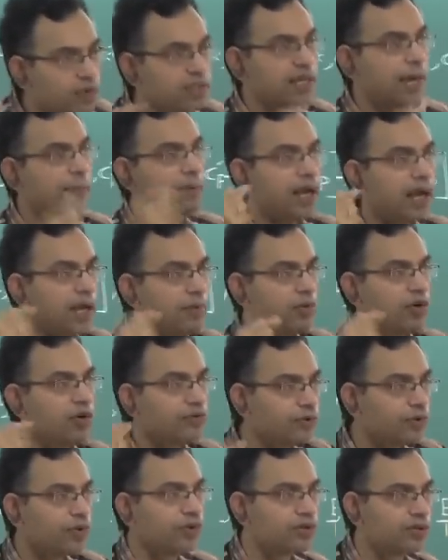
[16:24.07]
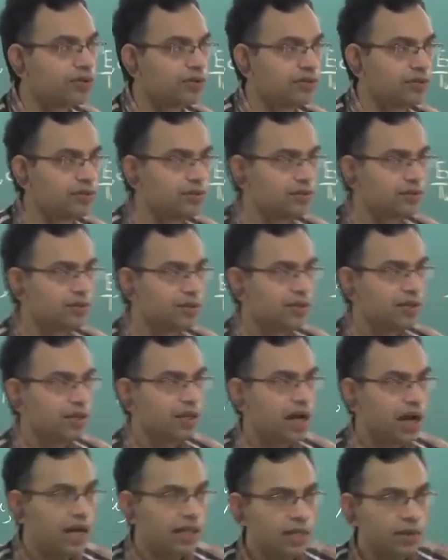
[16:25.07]
to supply more food,
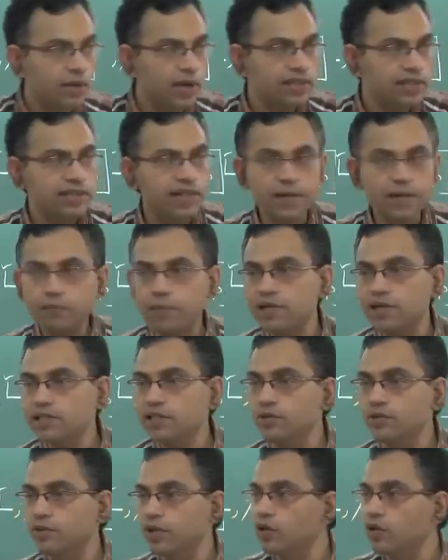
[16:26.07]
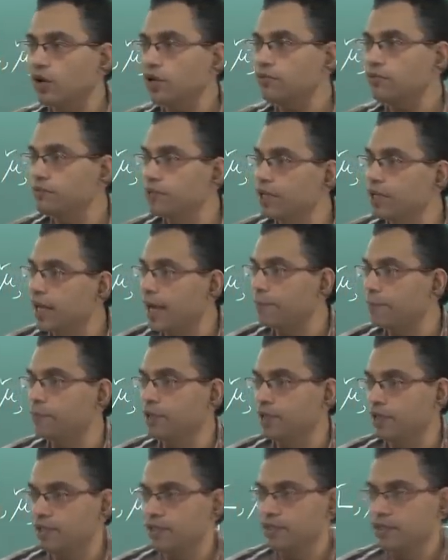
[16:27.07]
otherwise that person will not feel happy.
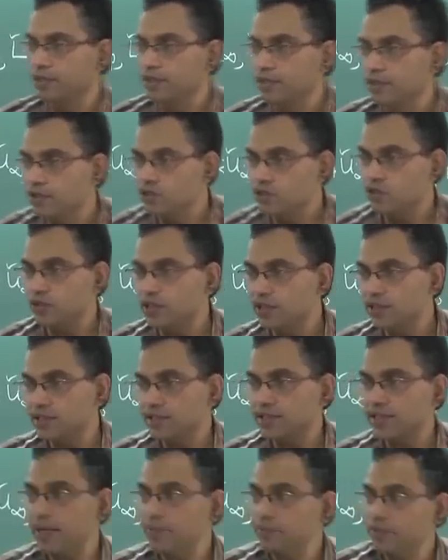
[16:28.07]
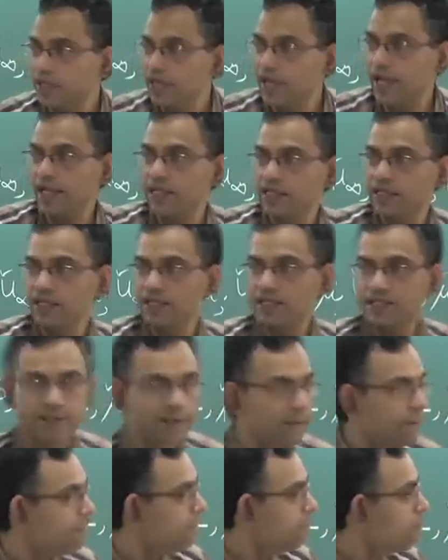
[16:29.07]
So this is something like this.
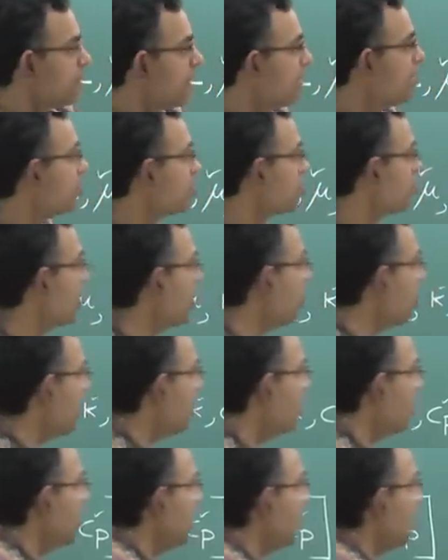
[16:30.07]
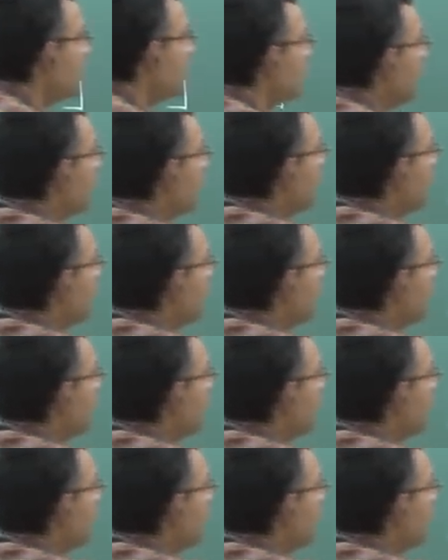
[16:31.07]
So the